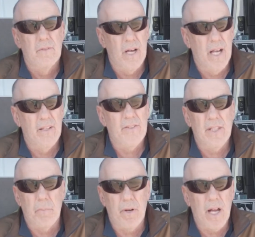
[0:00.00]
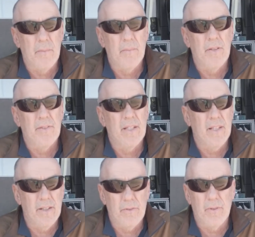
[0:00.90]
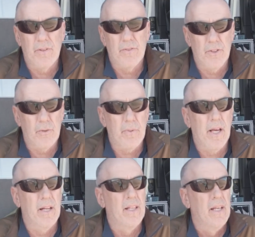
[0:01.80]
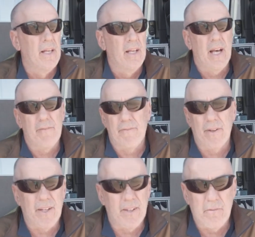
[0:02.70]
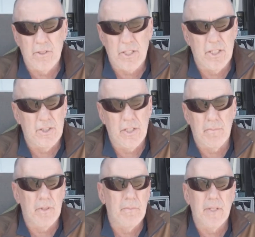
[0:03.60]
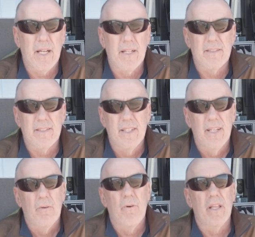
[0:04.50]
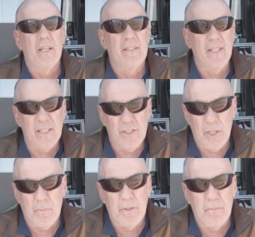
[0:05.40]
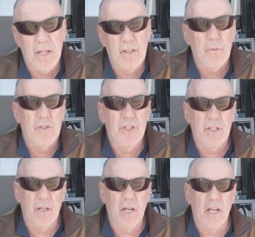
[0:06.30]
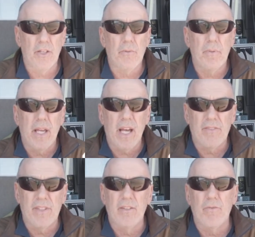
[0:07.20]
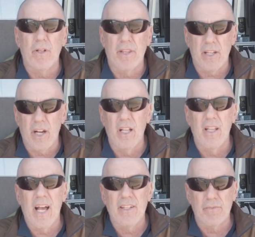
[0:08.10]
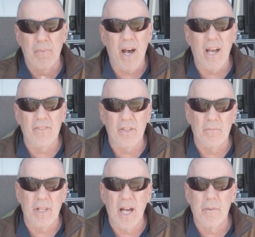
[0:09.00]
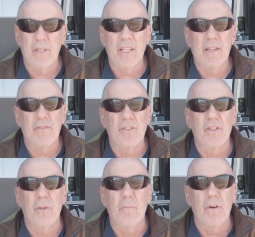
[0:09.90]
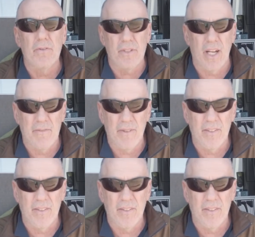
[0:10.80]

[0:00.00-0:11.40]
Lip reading: Well, see, the problem is I did this with the solar panel. I figured it was going to ship UPS. Well, it did ship UPS, but UPS does what they call last mile sometimes and gives it to the post office.